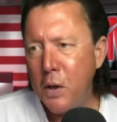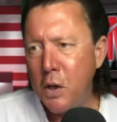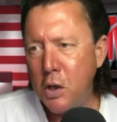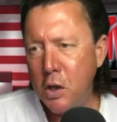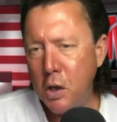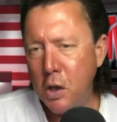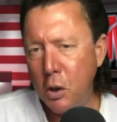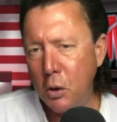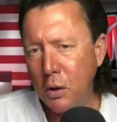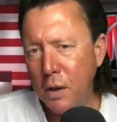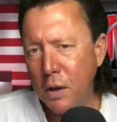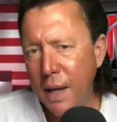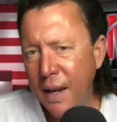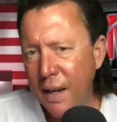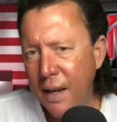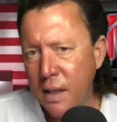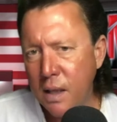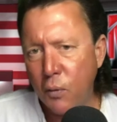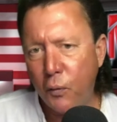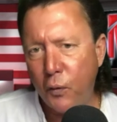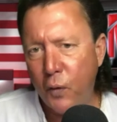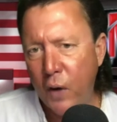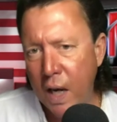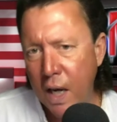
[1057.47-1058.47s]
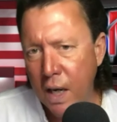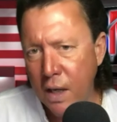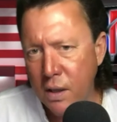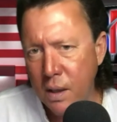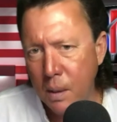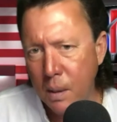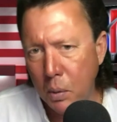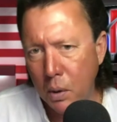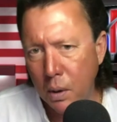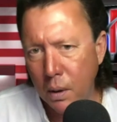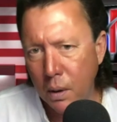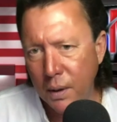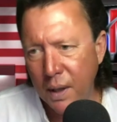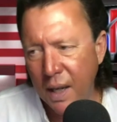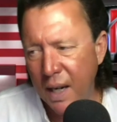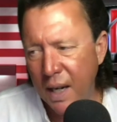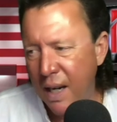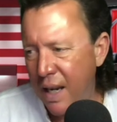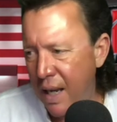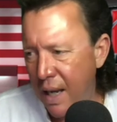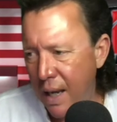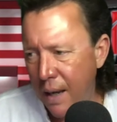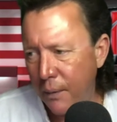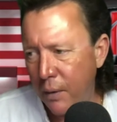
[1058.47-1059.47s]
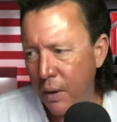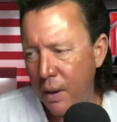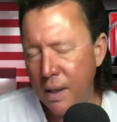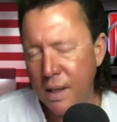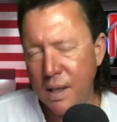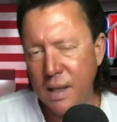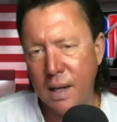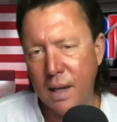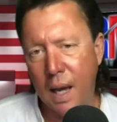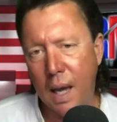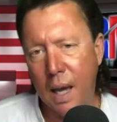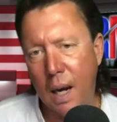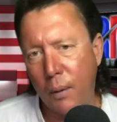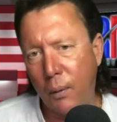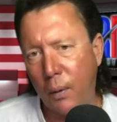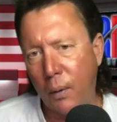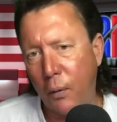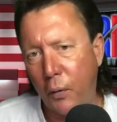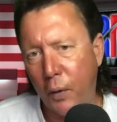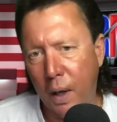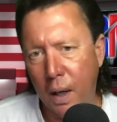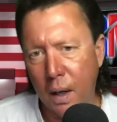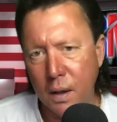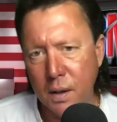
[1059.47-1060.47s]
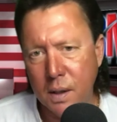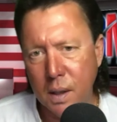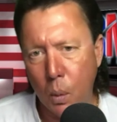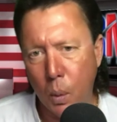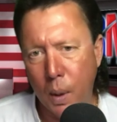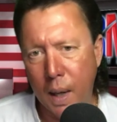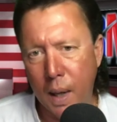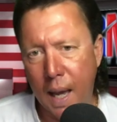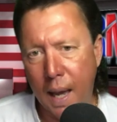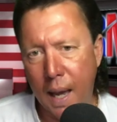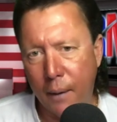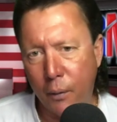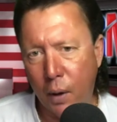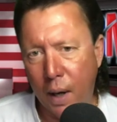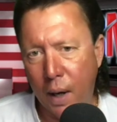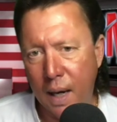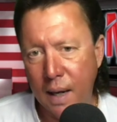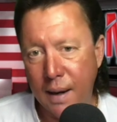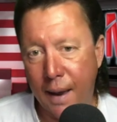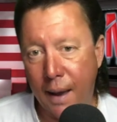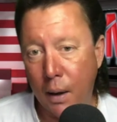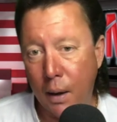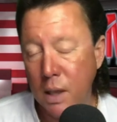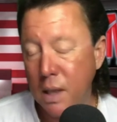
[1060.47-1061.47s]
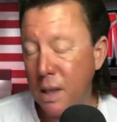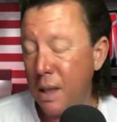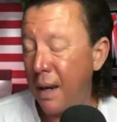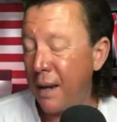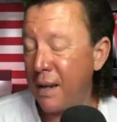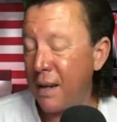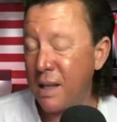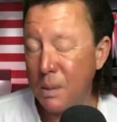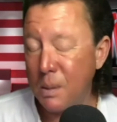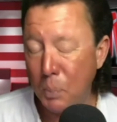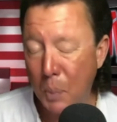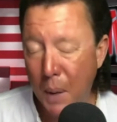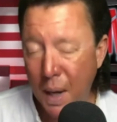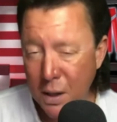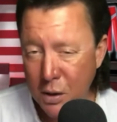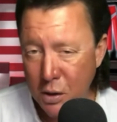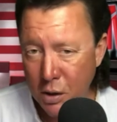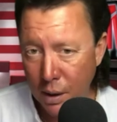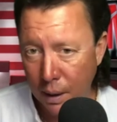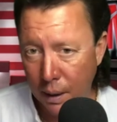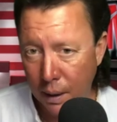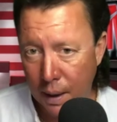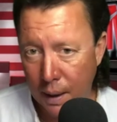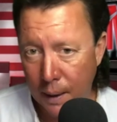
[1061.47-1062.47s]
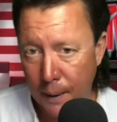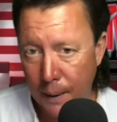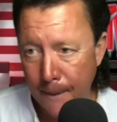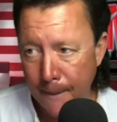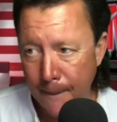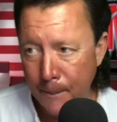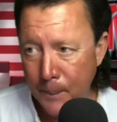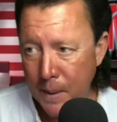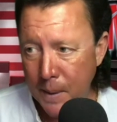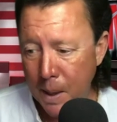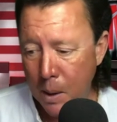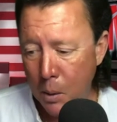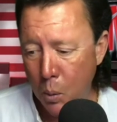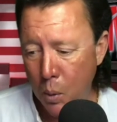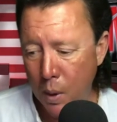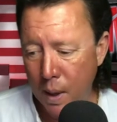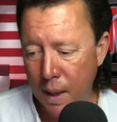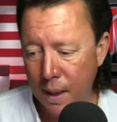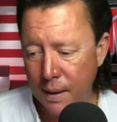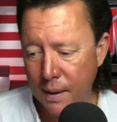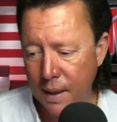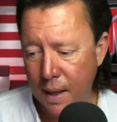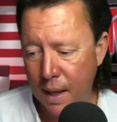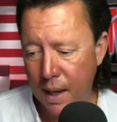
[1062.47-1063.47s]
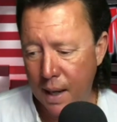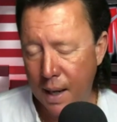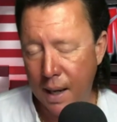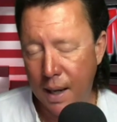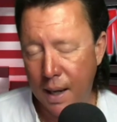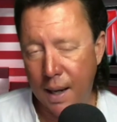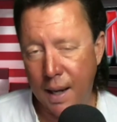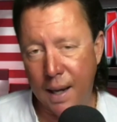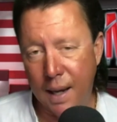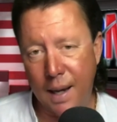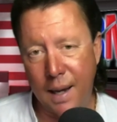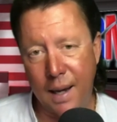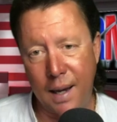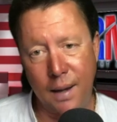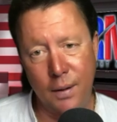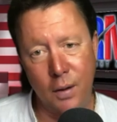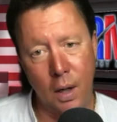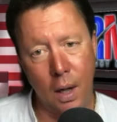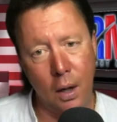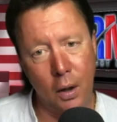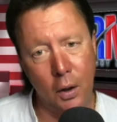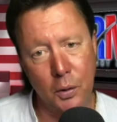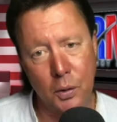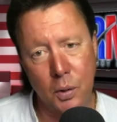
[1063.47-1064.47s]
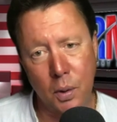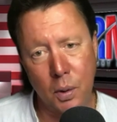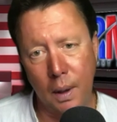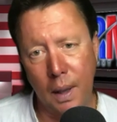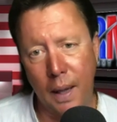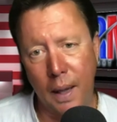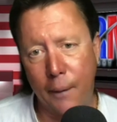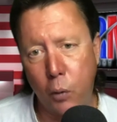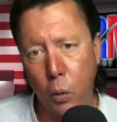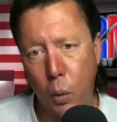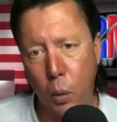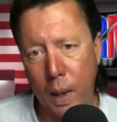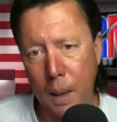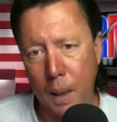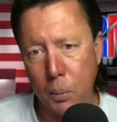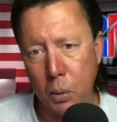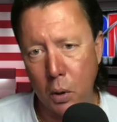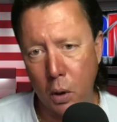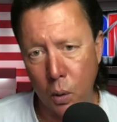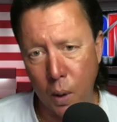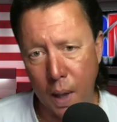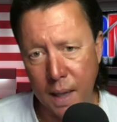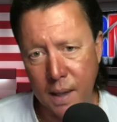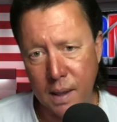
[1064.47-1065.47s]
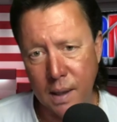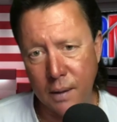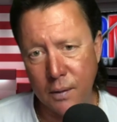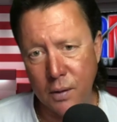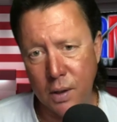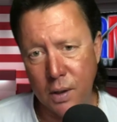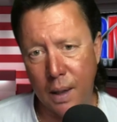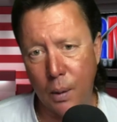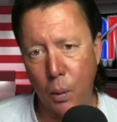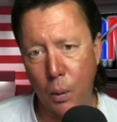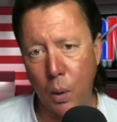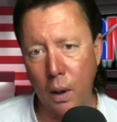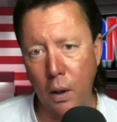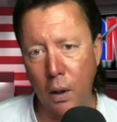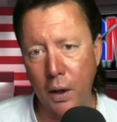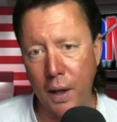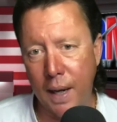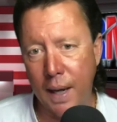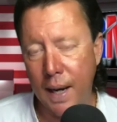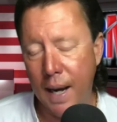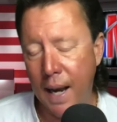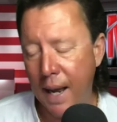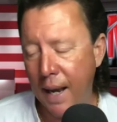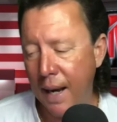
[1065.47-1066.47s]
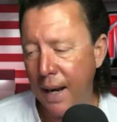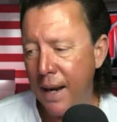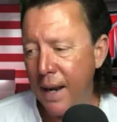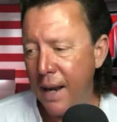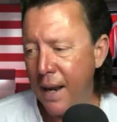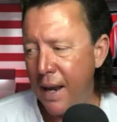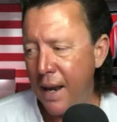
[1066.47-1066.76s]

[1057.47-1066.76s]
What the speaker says: Do you think it's feasible that, given the state of affairs that we have right now, especially with the ultra left-wing progressives that we're looking at,